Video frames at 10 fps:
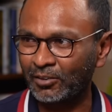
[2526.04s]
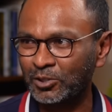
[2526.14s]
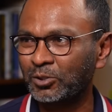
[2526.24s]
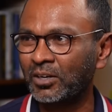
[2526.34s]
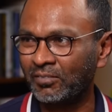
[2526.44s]

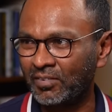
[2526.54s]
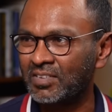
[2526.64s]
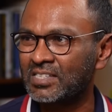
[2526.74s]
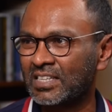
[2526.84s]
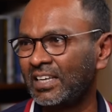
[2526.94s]
eventually we
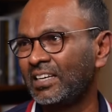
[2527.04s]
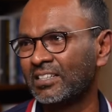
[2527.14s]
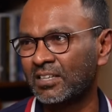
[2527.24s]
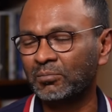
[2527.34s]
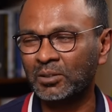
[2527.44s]
will see
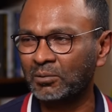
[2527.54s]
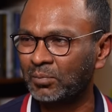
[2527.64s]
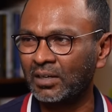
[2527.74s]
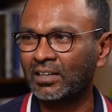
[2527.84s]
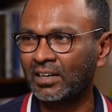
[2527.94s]
something
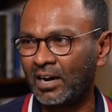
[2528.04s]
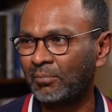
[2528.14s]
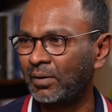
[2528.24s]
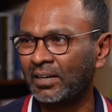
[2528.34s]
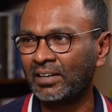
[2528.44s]
big
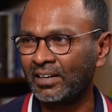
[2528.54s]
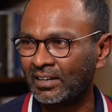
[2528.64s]
happening